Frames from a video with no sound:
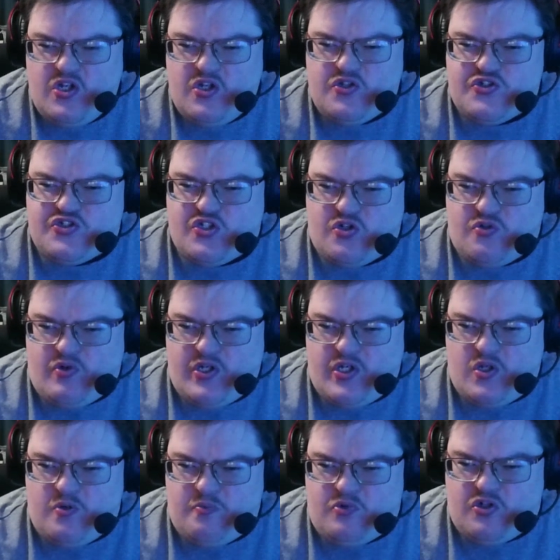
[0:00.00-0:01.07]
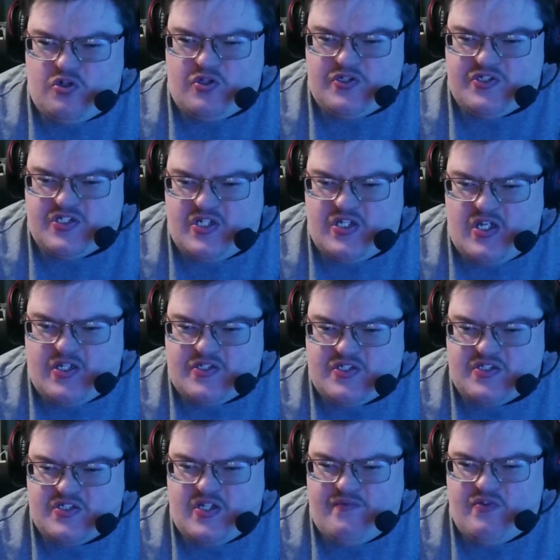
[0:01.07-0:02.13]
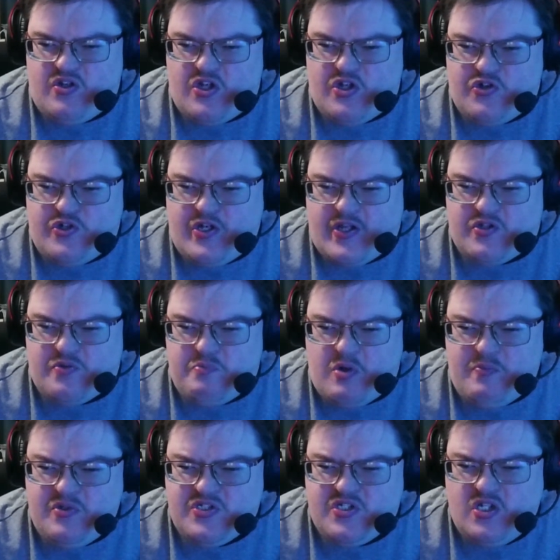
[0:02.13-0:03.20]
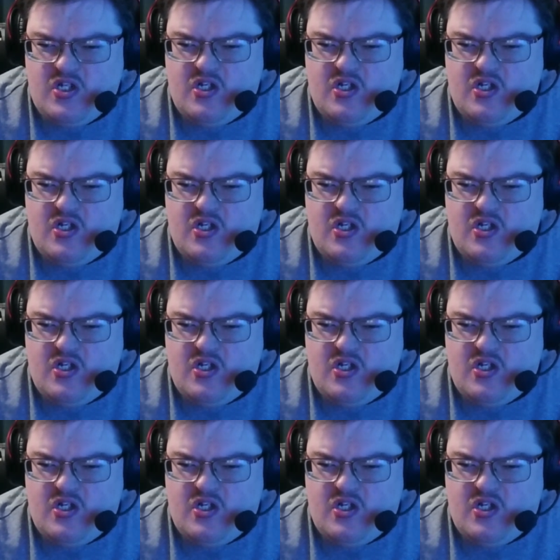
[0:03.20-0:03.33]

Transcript: So right now I'm currently sitting at seven hundred at the moment.